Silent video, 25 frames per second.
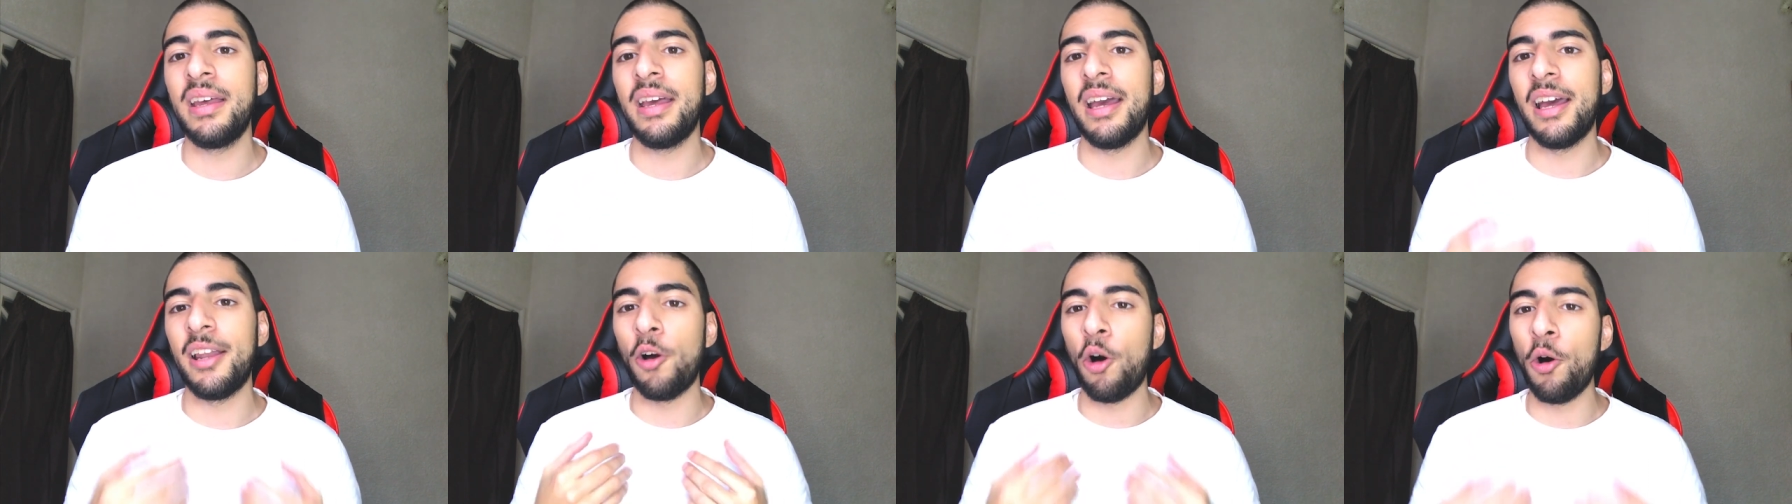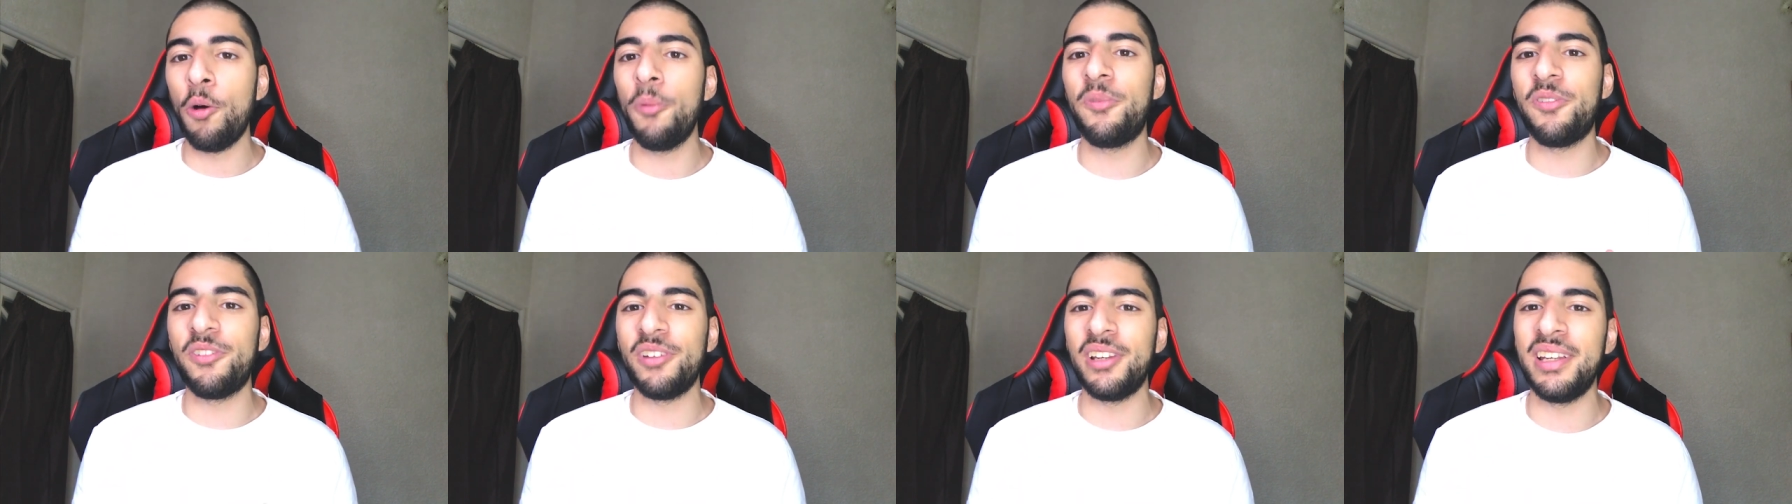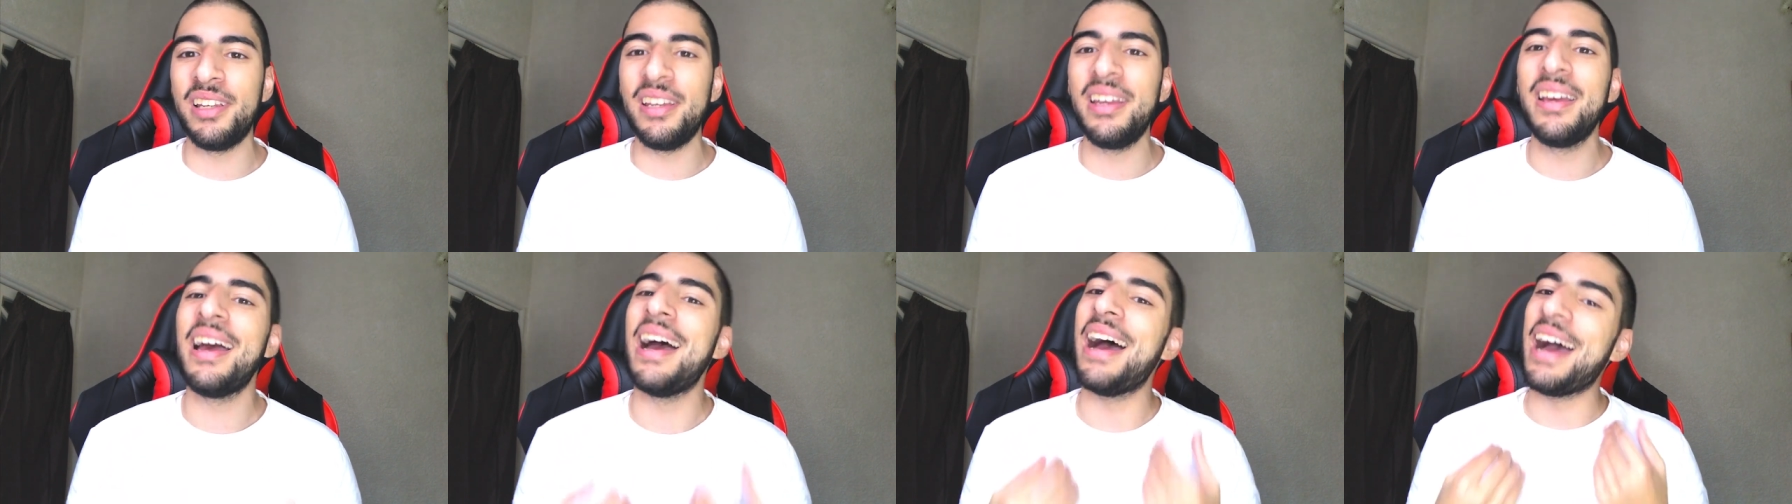and
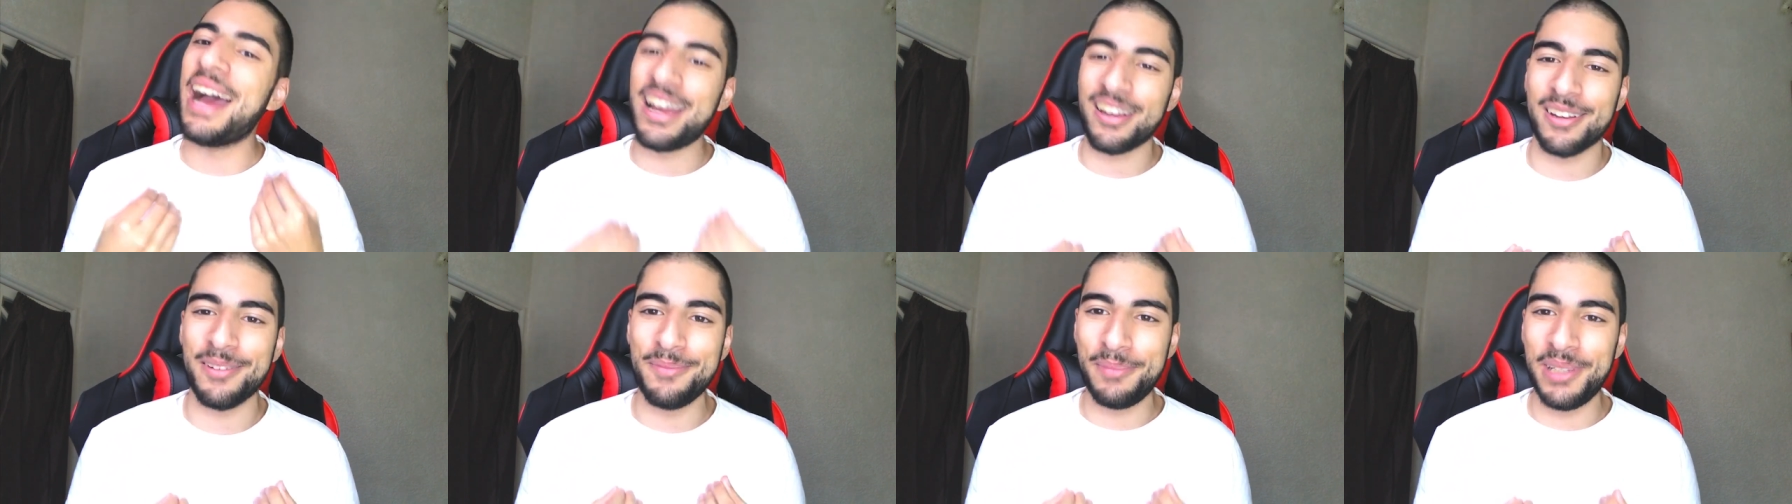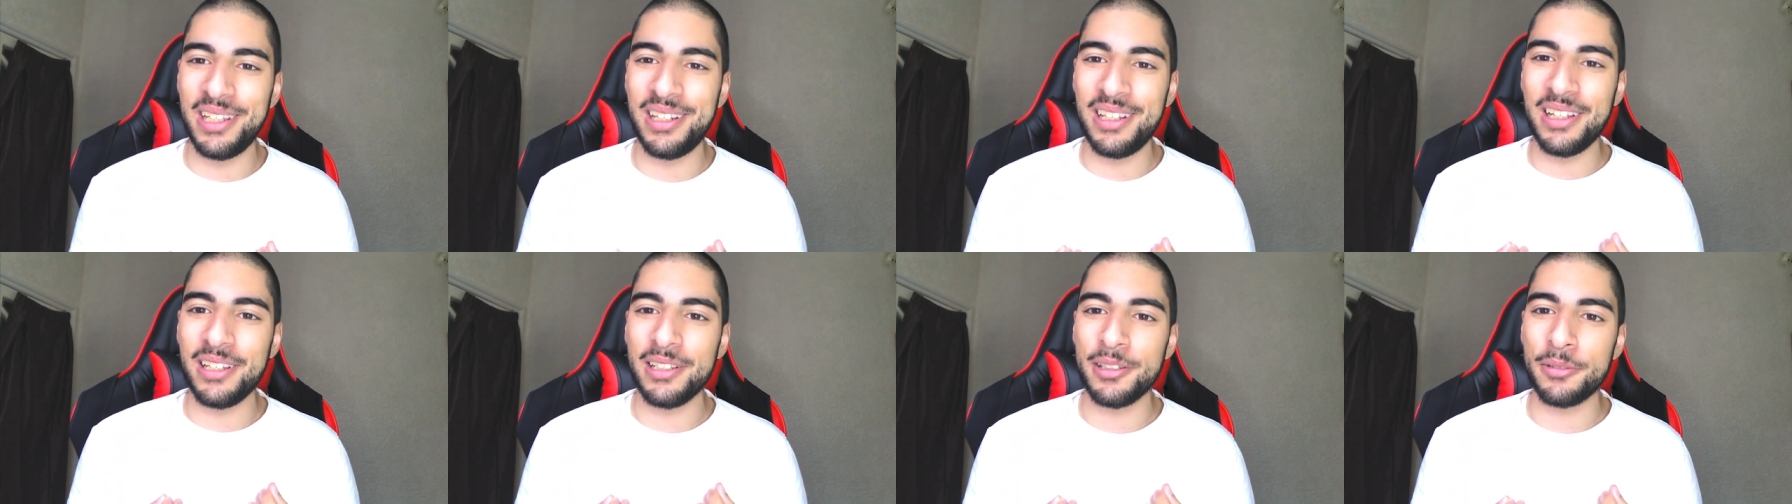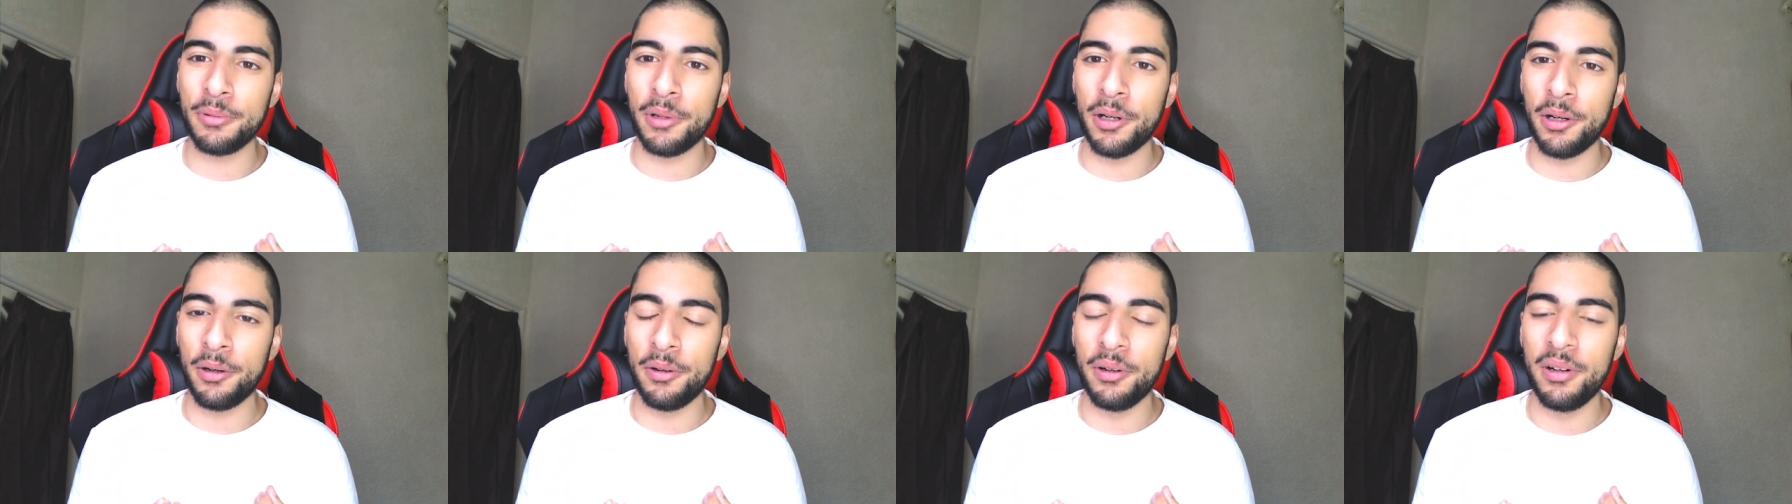hopefully I can be there as
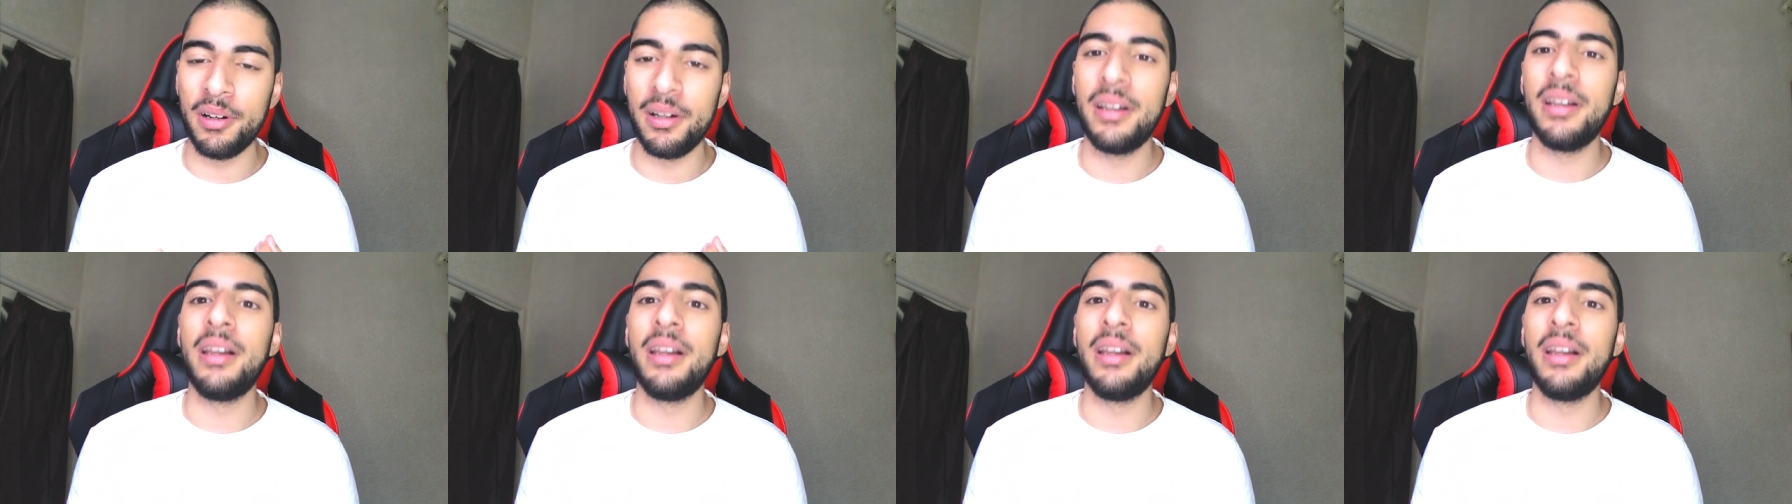well.